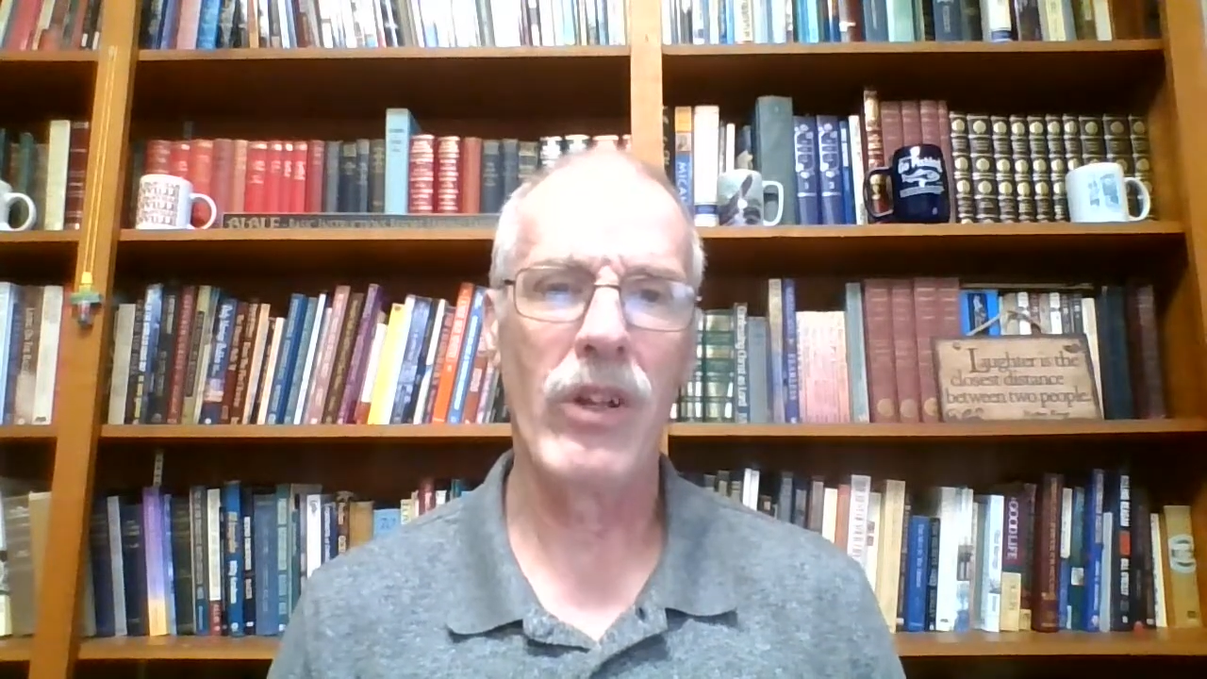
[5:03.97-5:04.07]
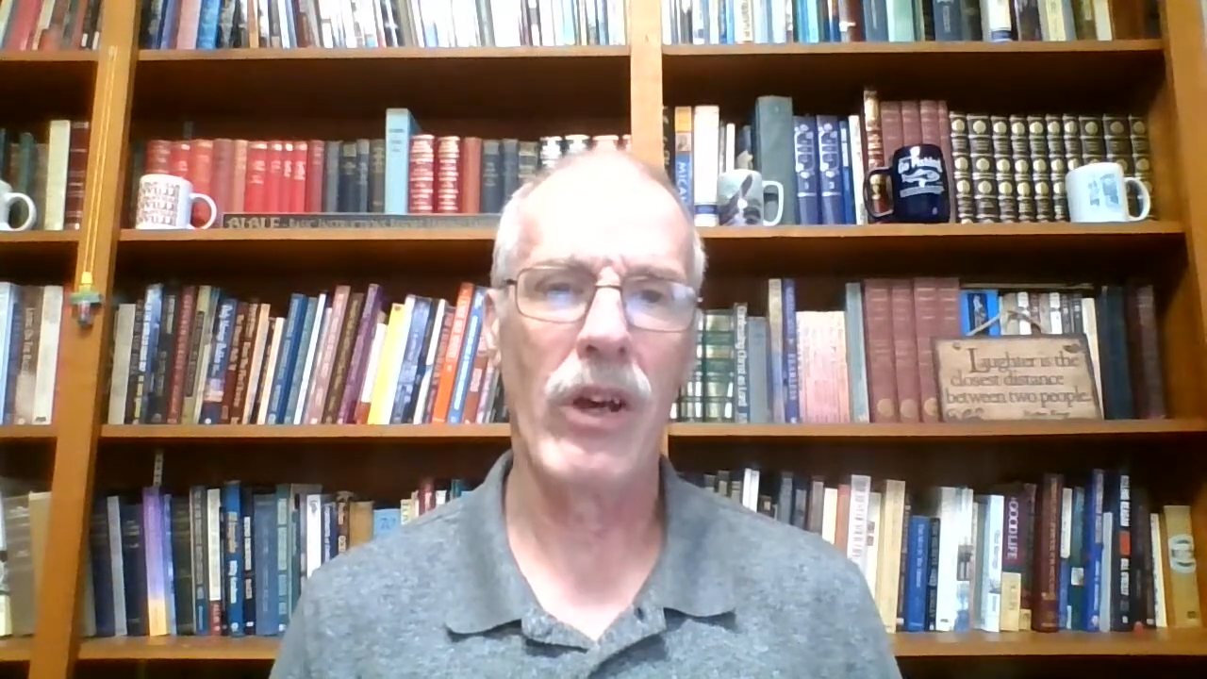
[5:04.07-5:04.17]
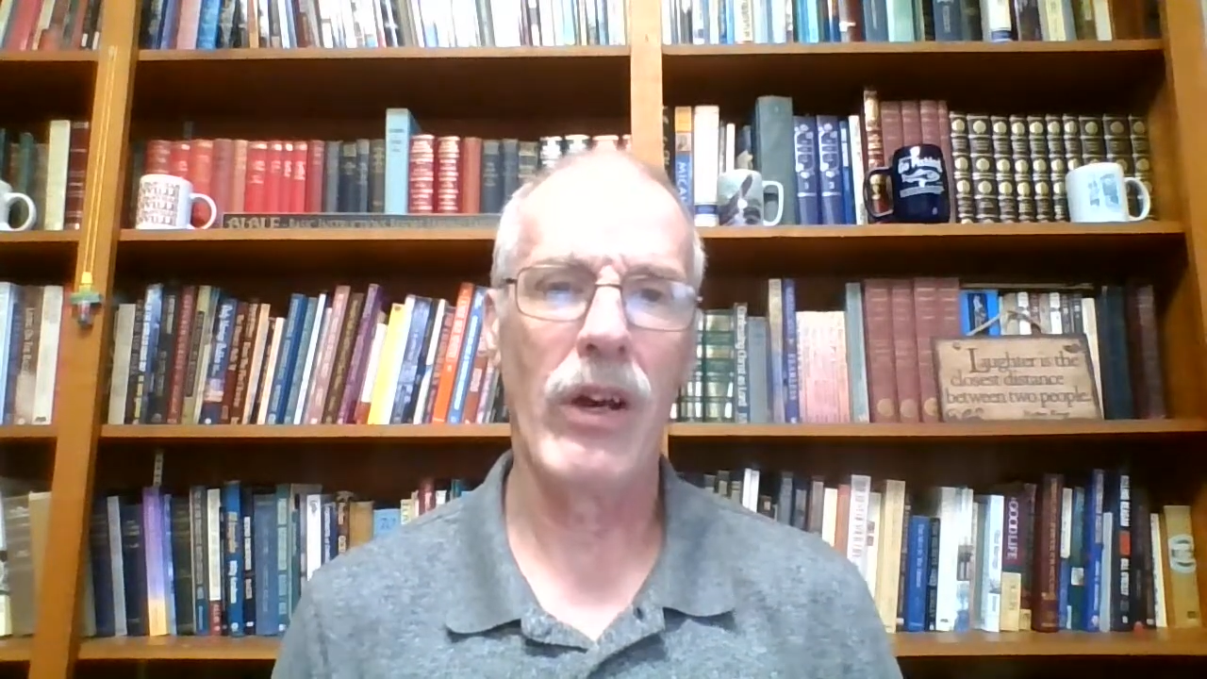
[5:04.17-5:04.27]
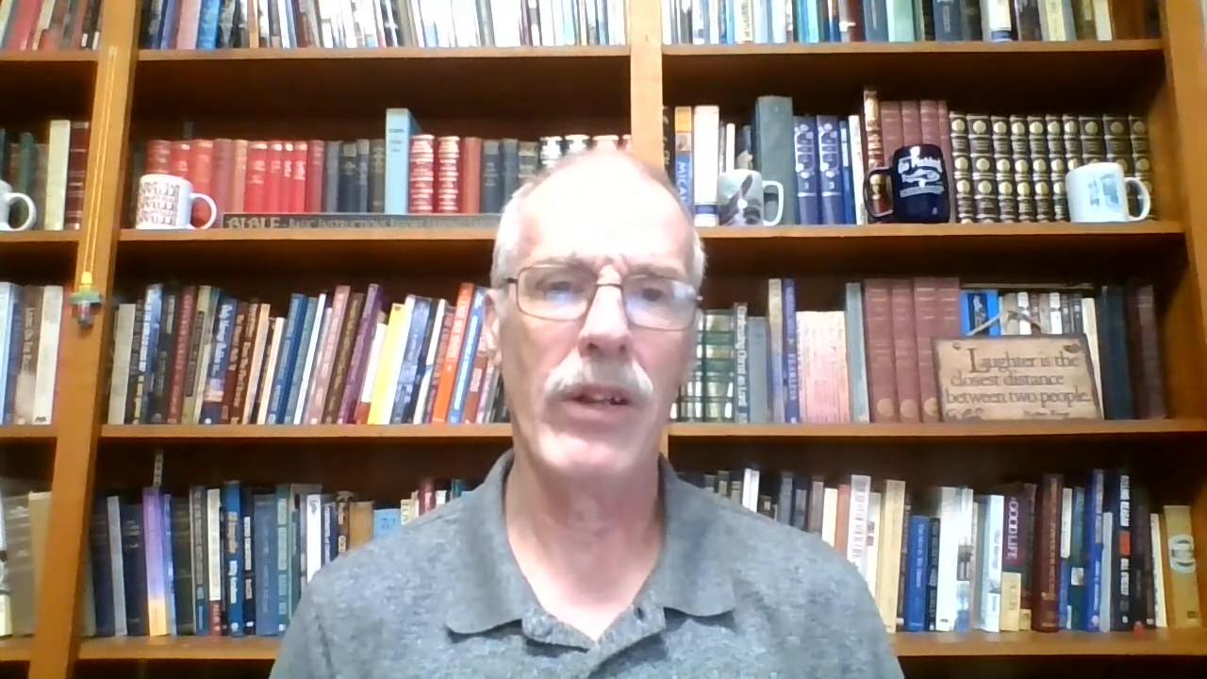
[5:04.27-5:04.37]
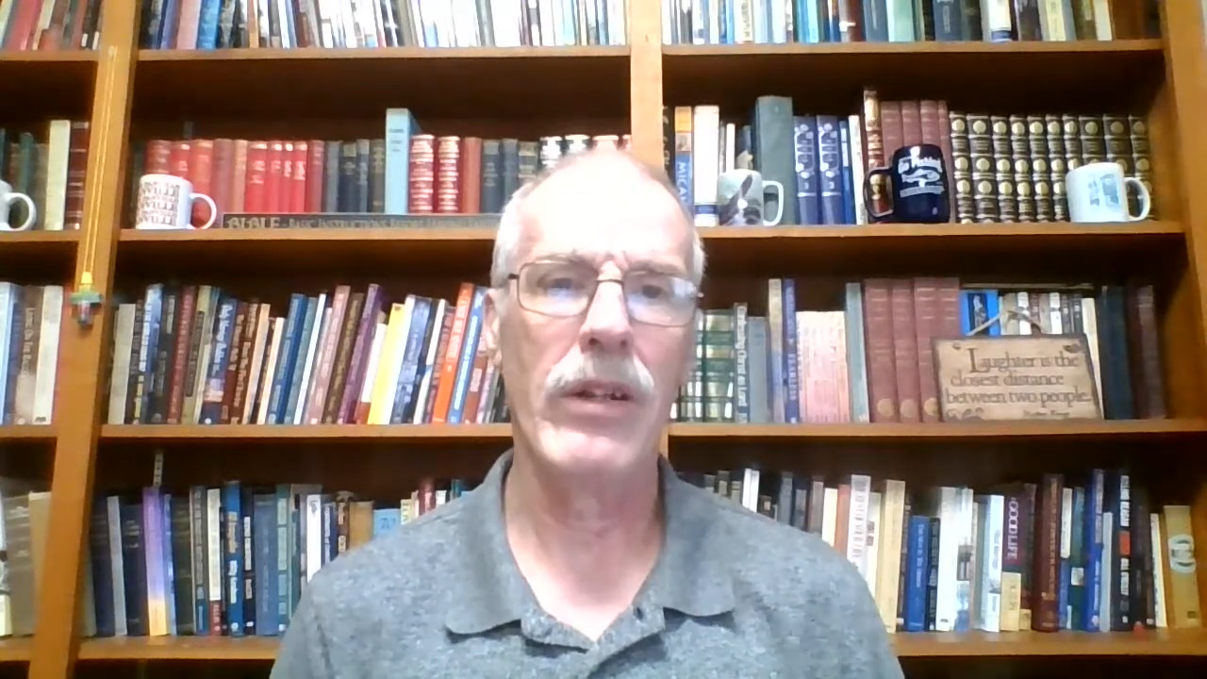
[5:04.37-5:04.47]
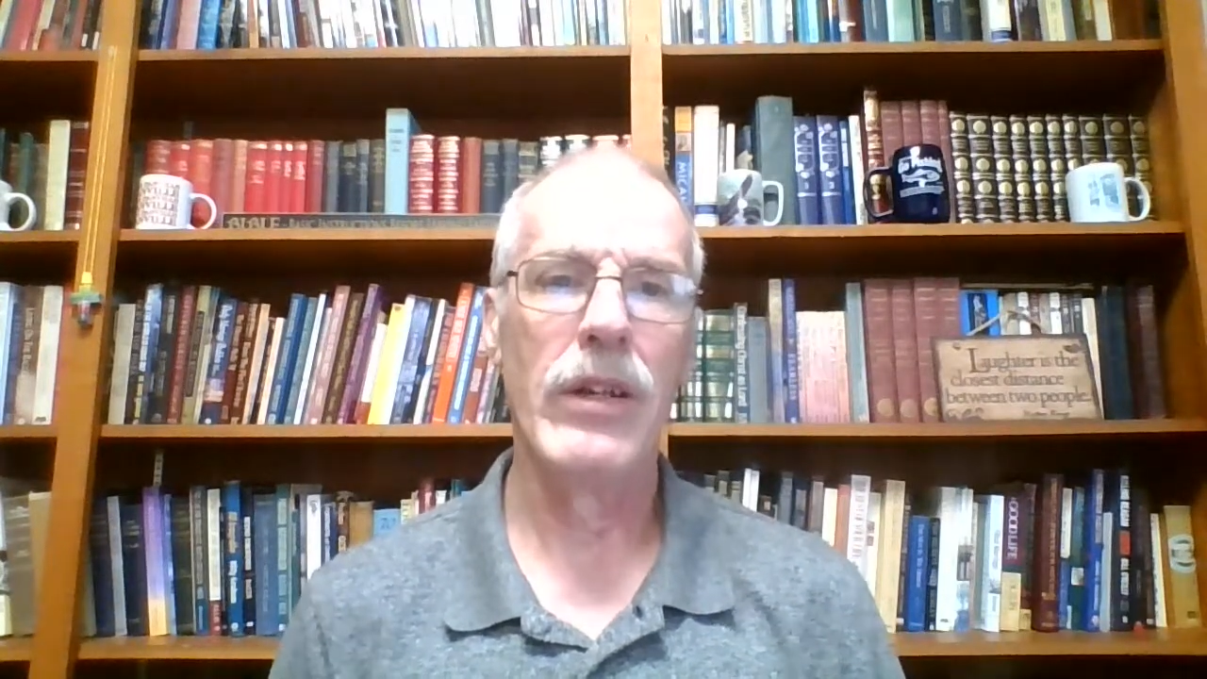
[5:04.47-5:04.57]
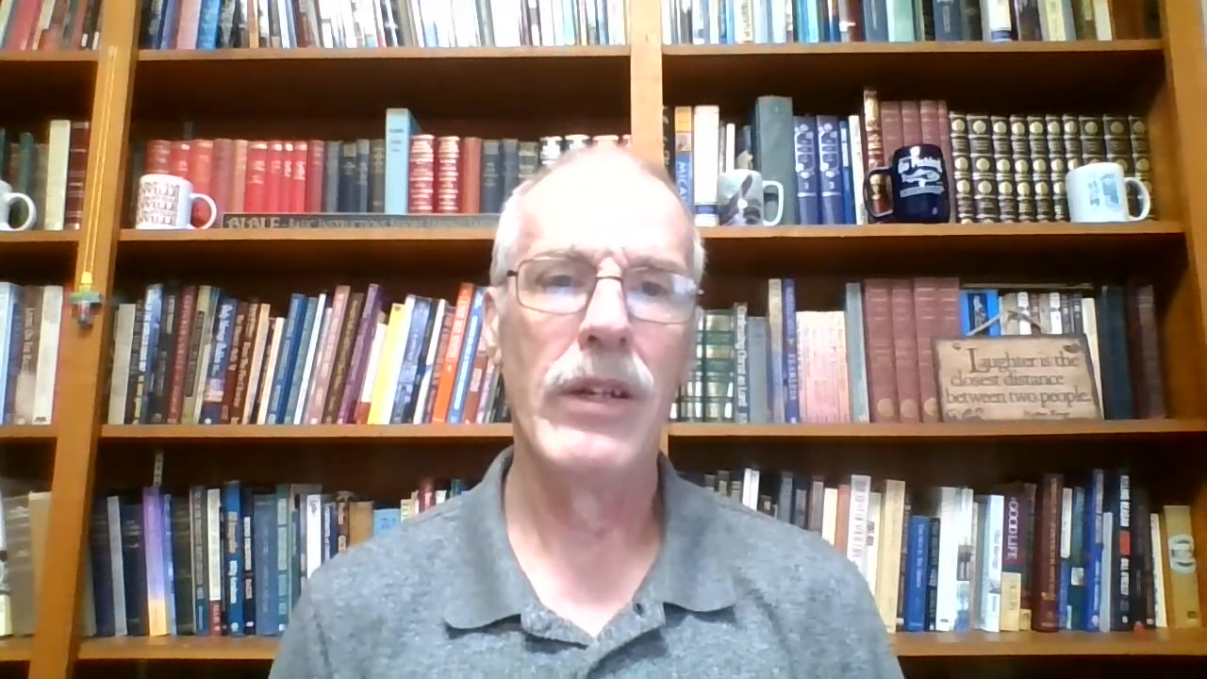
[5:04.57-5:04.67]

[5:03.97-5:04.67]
done,